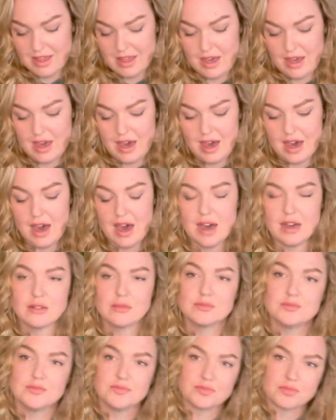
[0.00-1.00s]
Ah,
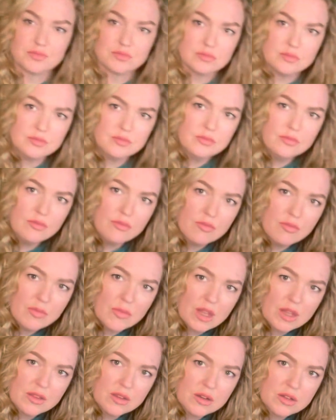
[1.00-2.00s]

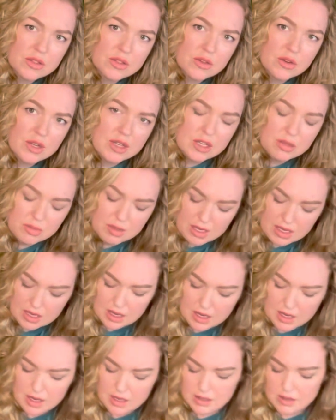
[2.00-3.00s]
there's going to be
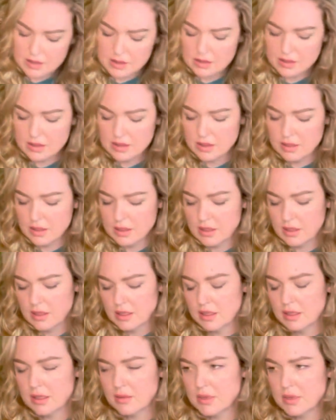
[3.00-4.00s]
a,
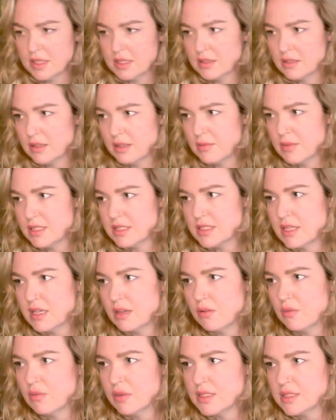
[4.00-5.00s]
let me see,
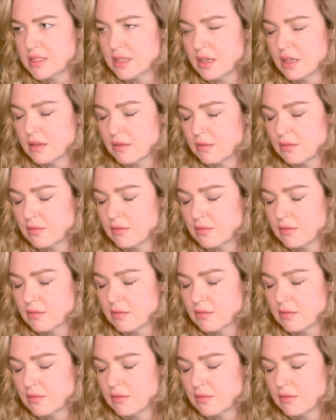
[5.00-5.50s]
one sec.